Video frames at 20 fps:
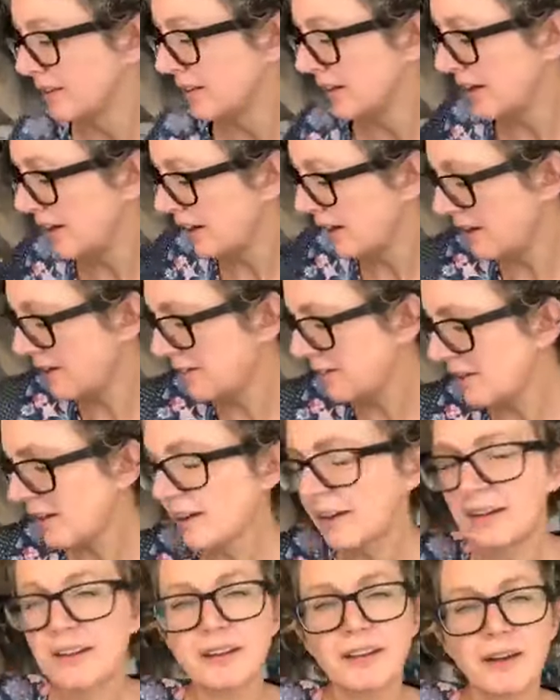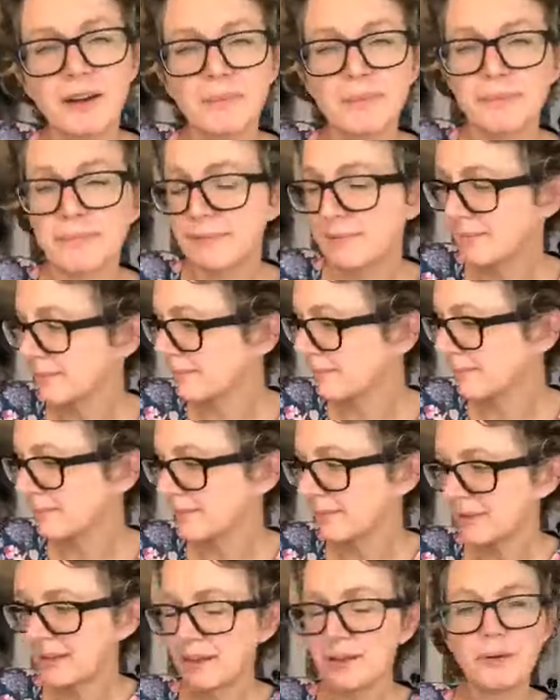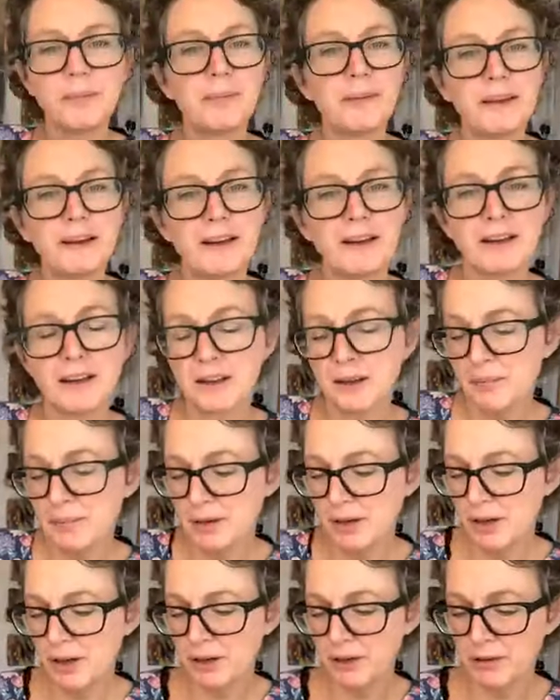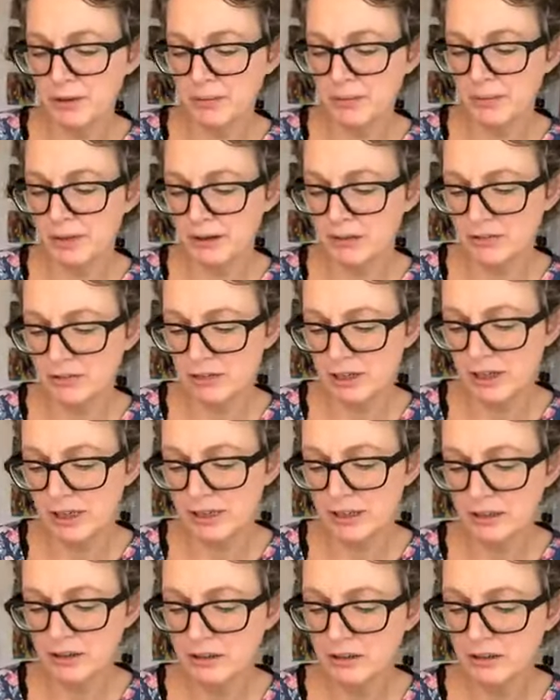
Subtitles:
It is like a little bit like coming home, actually.